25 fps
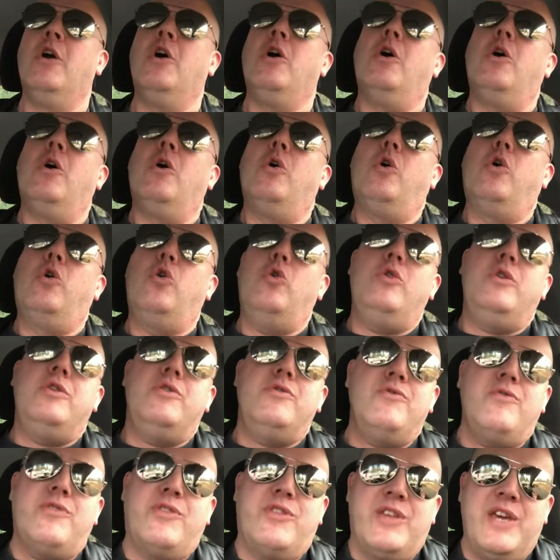Who do
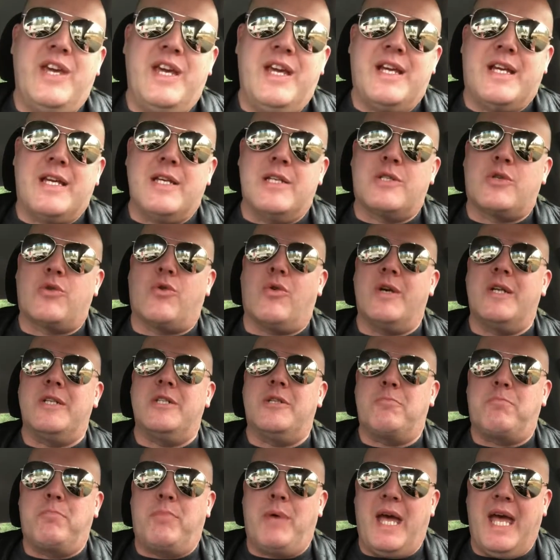you think is going
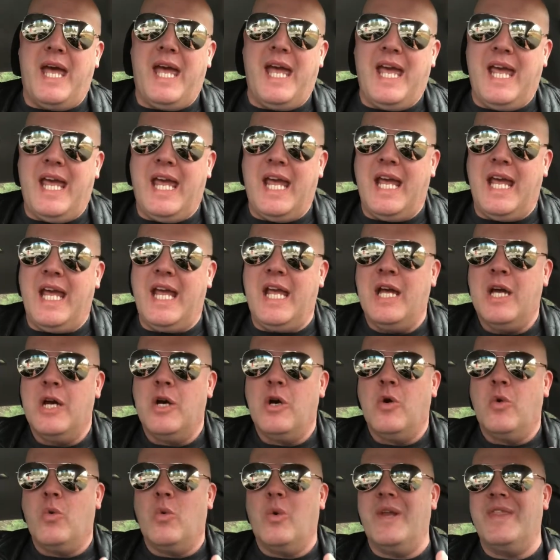to pay
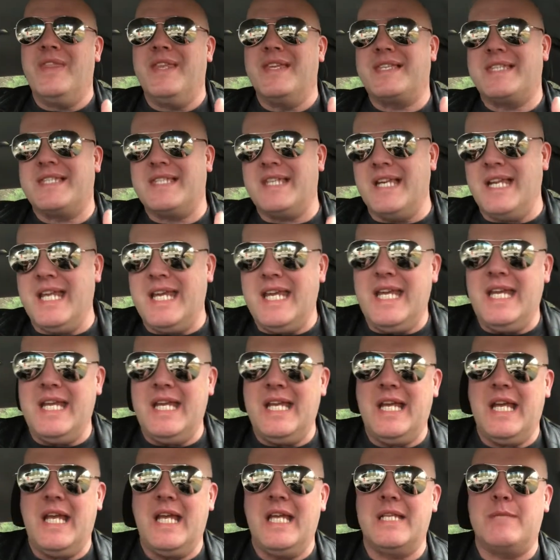when the
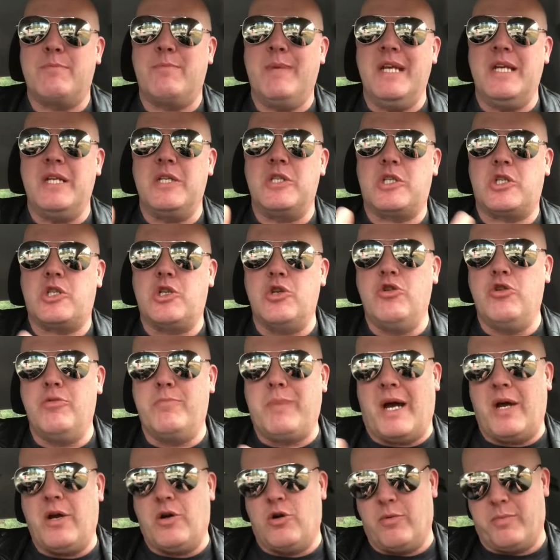city is being sued
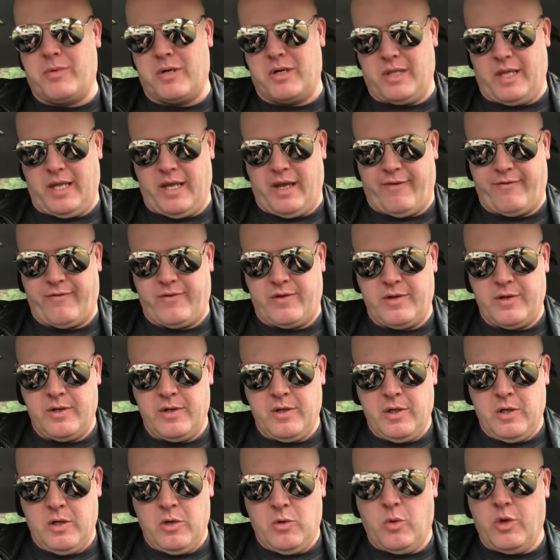by Uber and Lyft?
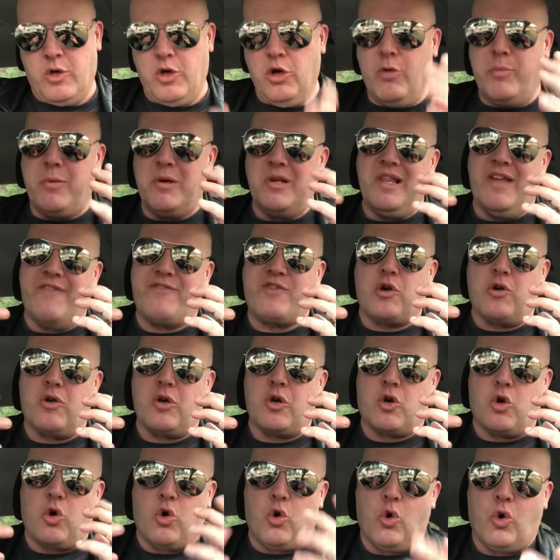When Uber and Lyft go to
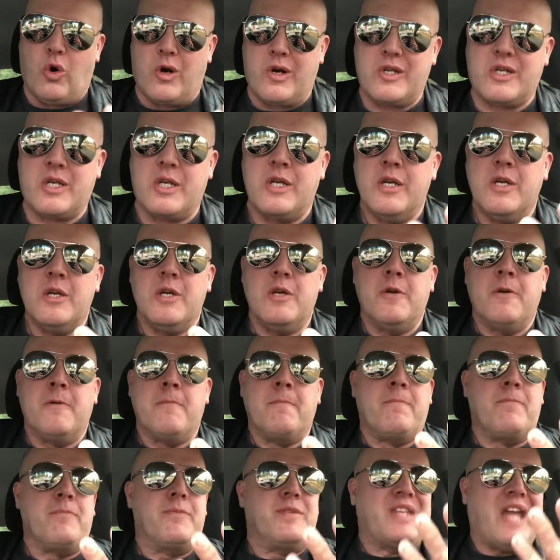court,
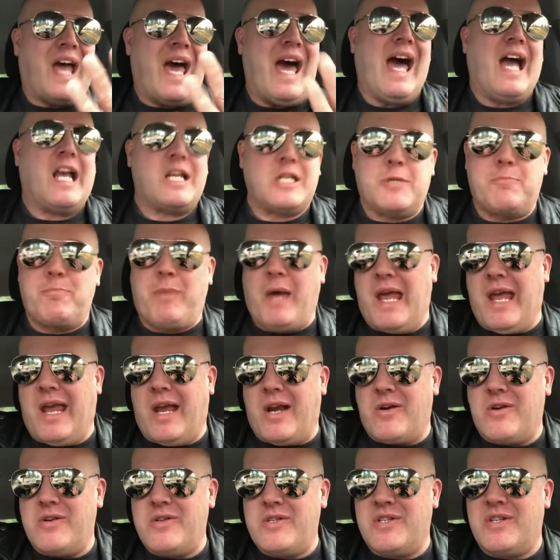
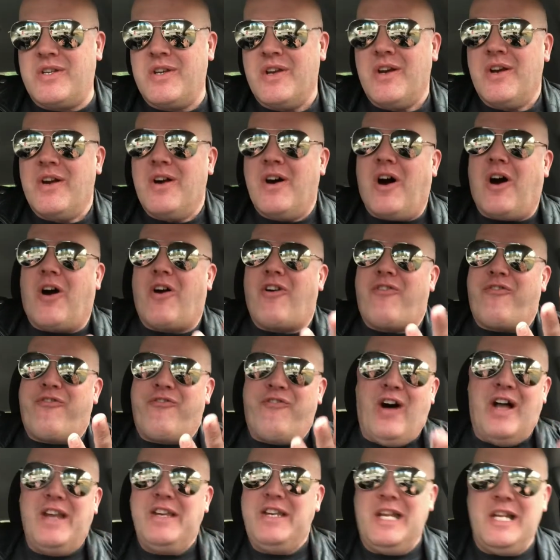taxpayers are
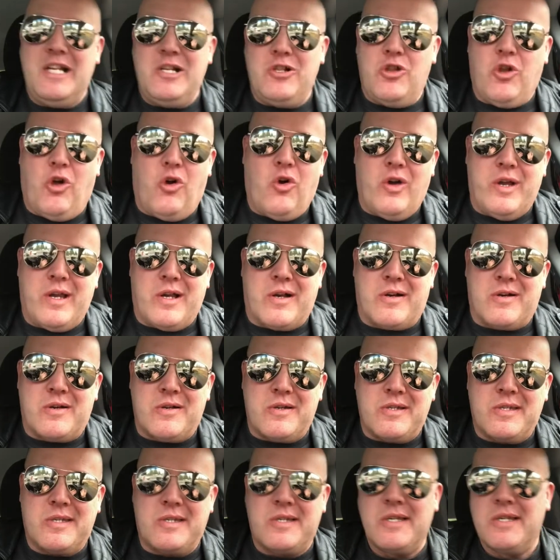funding
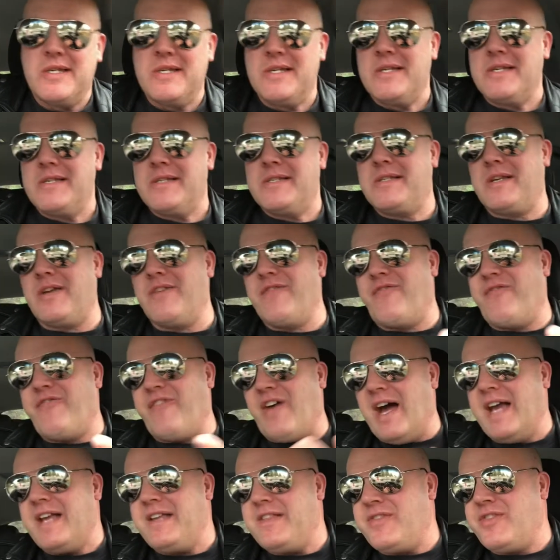lawyers to
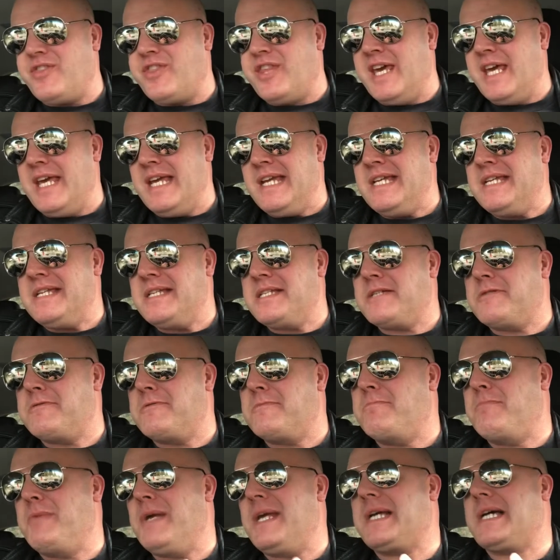fight things
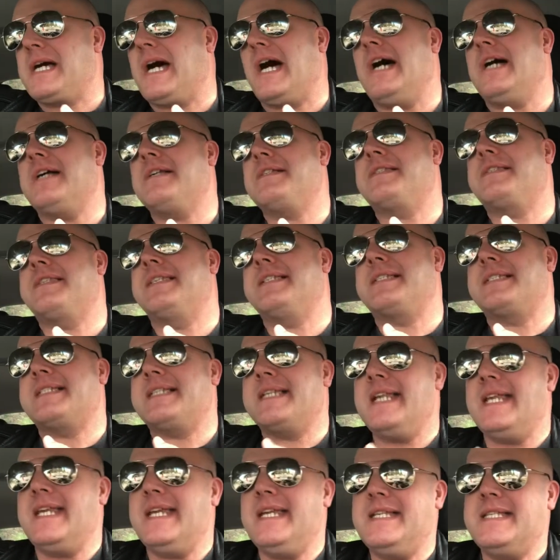because the
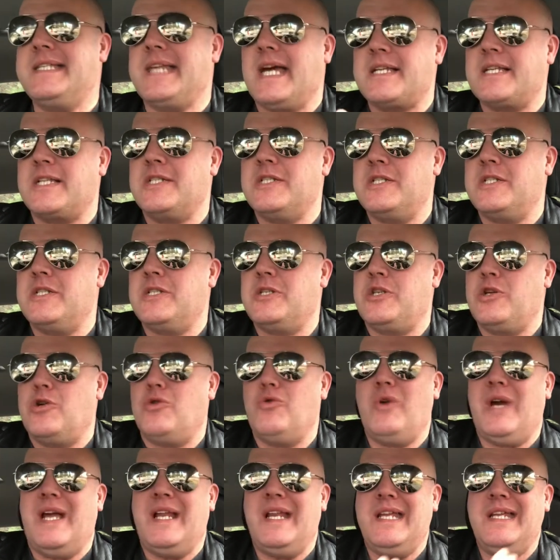city doesn't
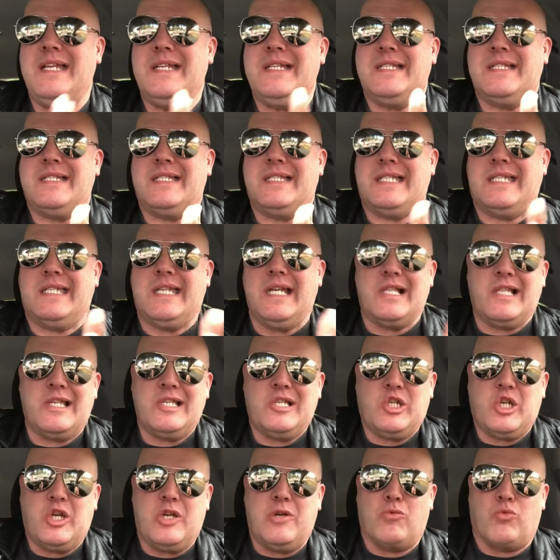do any
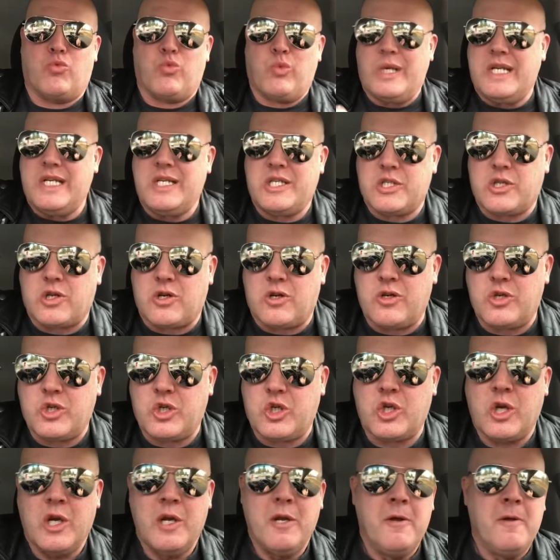diligent
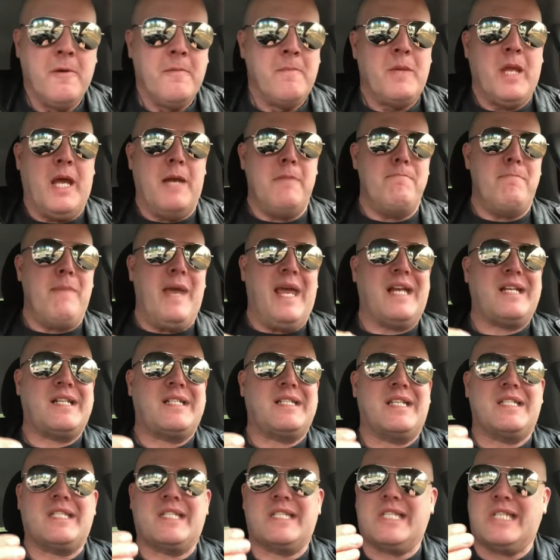research and make
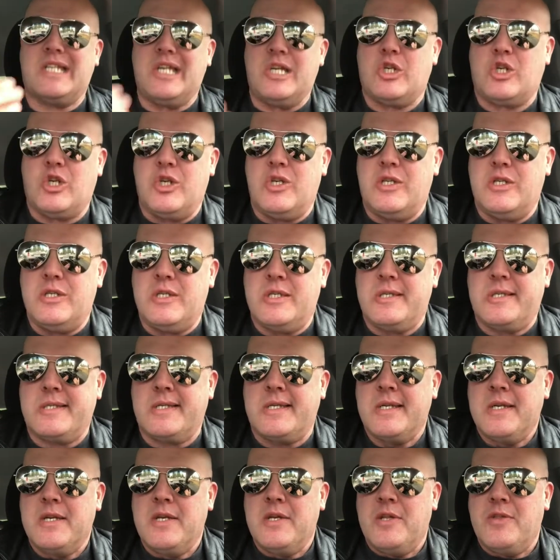decisions
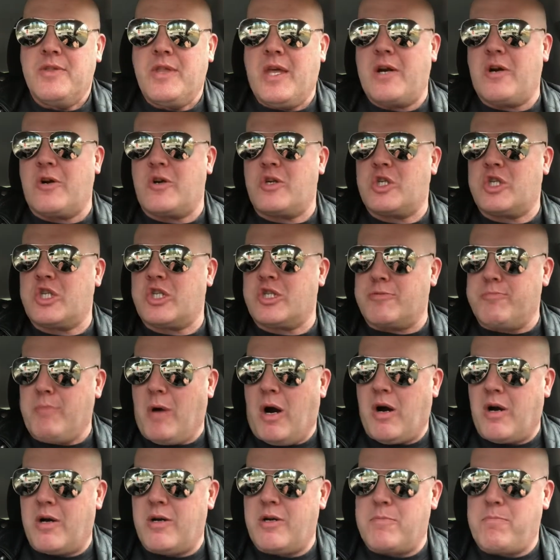that are
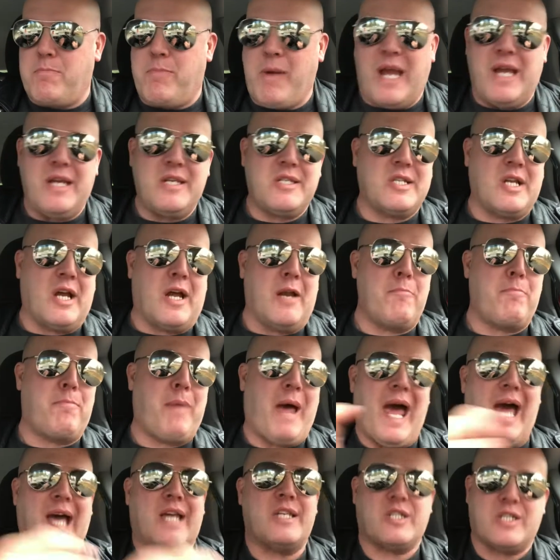smart based on
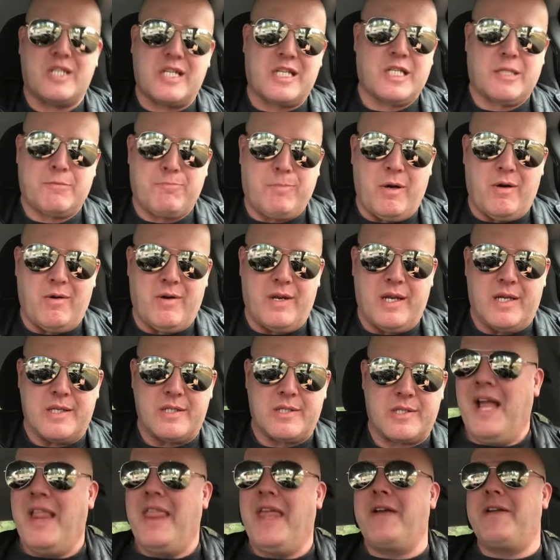past
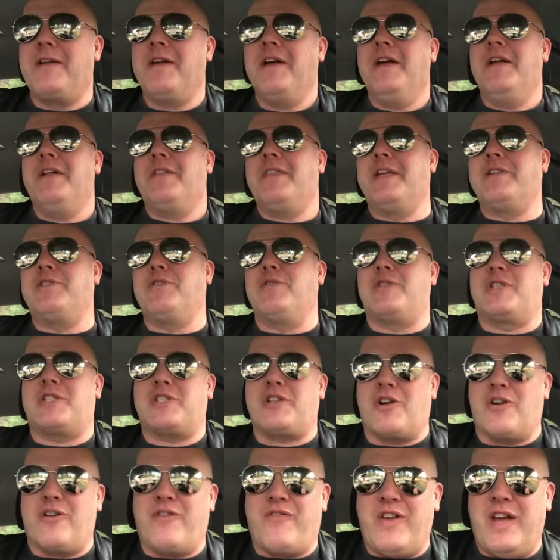experience. They do
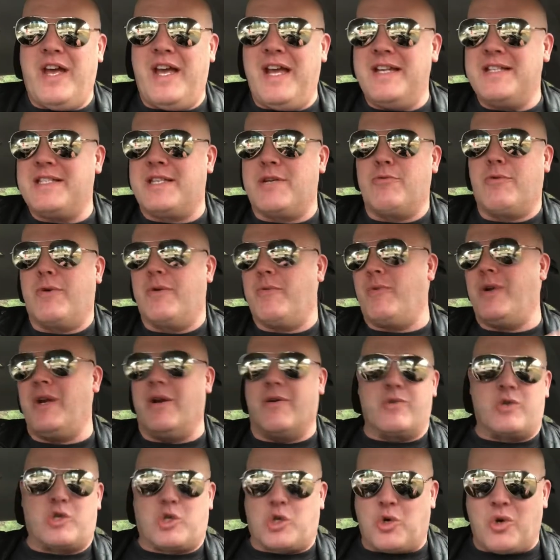surveys that we
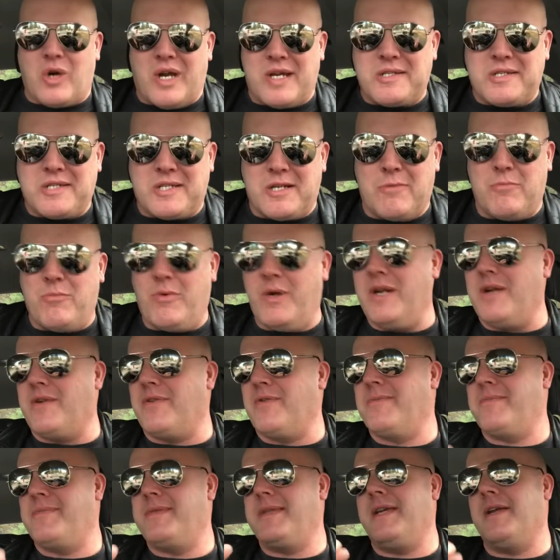don't trust them. We
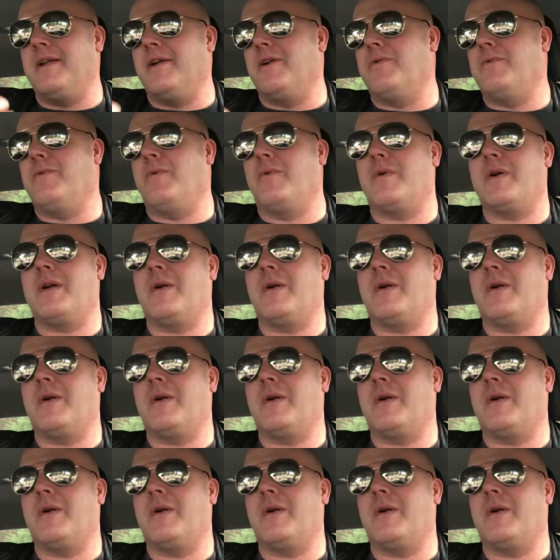don't, we're not